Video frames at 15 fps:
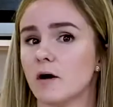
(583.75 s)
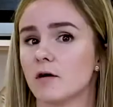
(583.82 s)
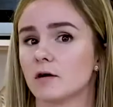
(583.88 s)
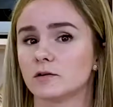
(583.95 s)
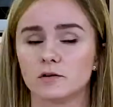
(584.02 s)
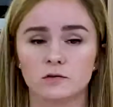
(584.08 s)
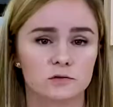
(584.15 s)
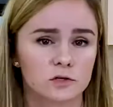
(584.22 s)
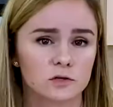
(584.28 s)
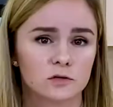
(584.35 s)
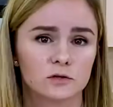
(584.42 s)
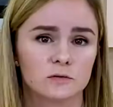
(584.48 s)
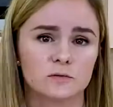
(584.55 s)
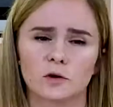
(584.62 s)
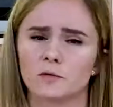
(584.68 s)
on
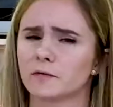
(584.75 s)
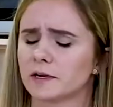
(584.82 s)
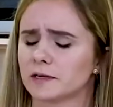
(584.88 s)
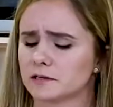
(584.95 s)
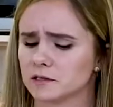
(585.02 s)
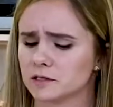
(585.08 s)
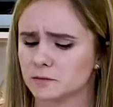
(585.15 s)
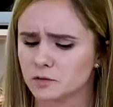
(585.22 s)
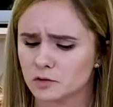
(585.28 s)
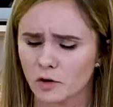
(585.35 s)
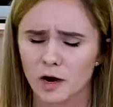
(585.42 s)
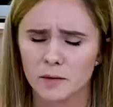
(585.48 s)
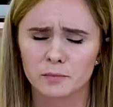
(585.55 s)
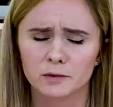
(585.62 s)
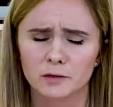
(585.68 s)
YouTube. Don't forget to
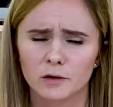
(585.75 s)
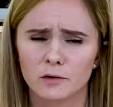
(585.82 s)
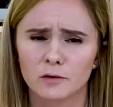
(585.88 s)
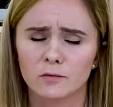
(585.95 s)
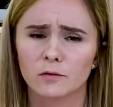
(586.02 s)
subscribe below.